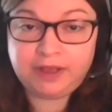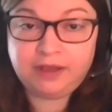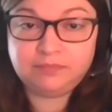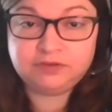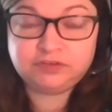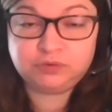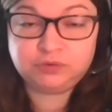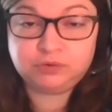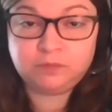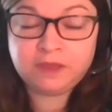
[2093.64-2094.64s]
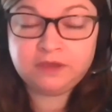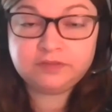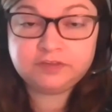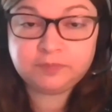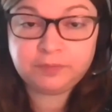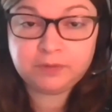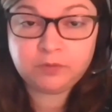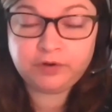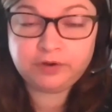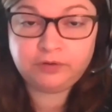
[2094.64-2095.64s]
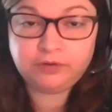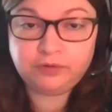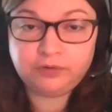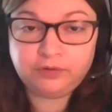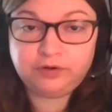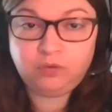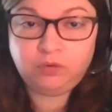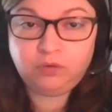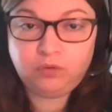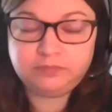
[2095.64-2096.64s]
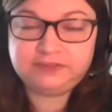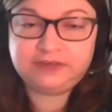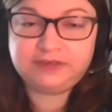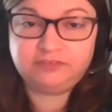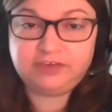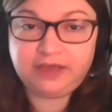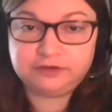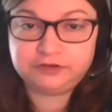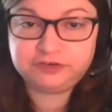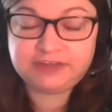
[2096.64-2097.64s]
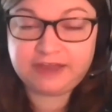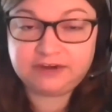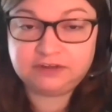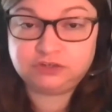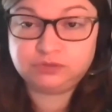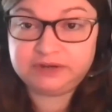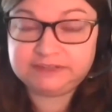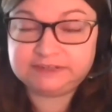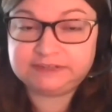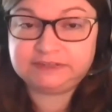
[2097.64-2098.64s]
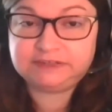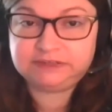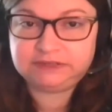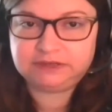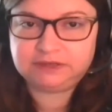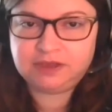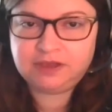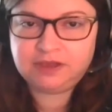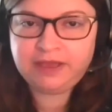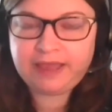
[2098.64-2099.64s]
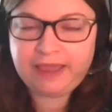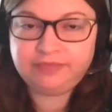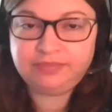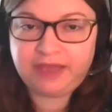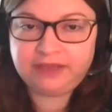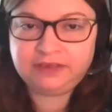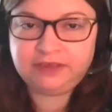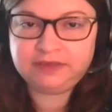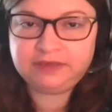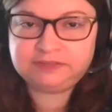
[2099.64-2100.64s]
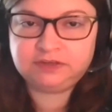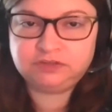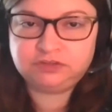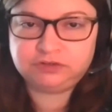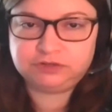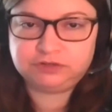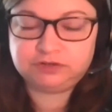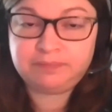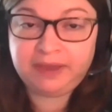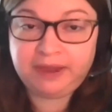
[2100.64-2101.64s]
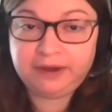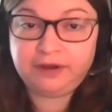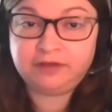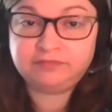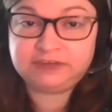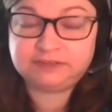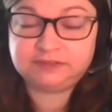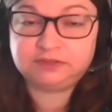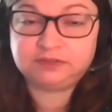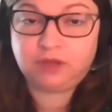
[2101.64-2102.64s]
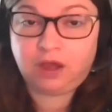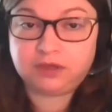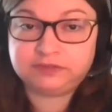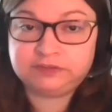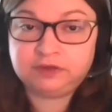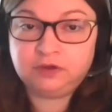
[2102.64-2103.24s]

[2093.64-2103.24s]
So the Supreme Court heard Whole Women's Health v. Hellerstedt in 2016, and that case concerned a pair of Texas laws.